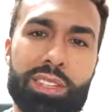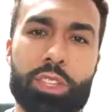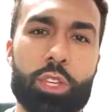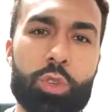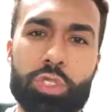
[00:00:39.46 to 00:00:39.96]

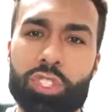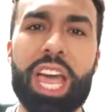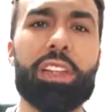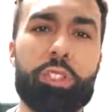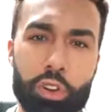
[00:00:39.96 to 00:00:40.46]
set the new
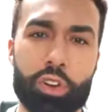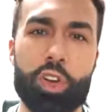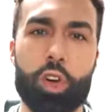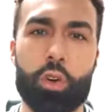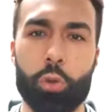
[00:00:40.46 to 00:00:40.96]
standard
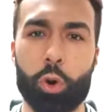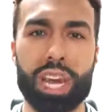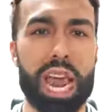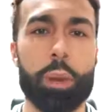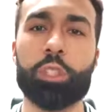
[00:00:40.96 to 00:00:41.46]
for
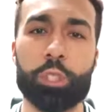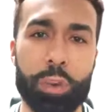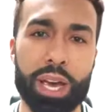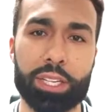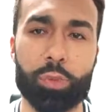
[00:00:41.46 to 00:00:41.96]
camera
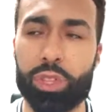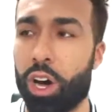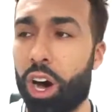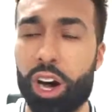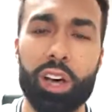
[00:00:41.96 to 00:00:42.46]
specs with
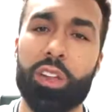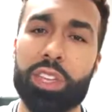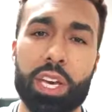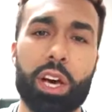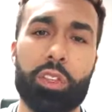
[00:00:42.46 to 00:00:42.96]
all
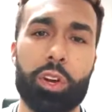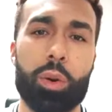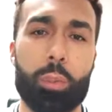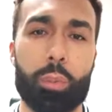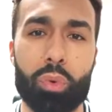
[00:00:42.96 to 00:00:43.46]
the other
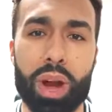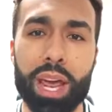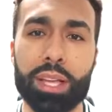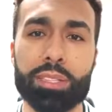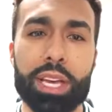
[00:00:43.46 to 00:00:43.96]

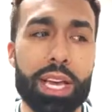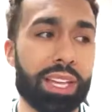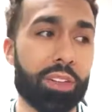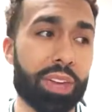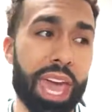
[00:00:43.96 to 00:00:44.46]
brands.
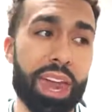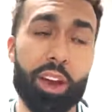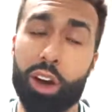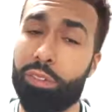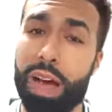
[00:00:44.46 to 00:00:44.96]
Now the
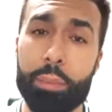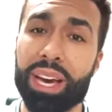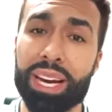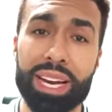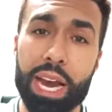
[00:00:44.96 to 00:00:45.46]
Canon R5, I'm
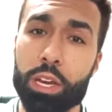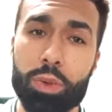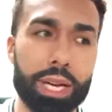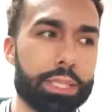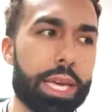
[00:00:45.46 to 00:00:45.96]
not gonna lie to
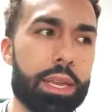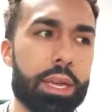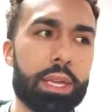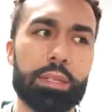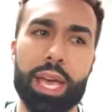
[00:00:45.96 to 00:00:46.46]
you guys,
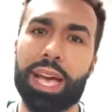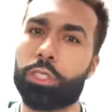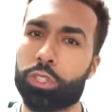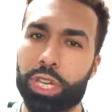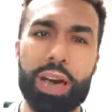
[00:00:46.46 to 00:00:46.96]
it is,
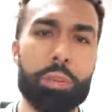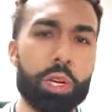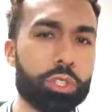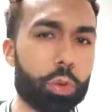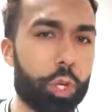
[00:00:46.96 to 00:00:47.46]
as a, I've
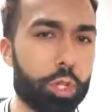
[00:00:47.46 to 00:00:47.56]
been a Sony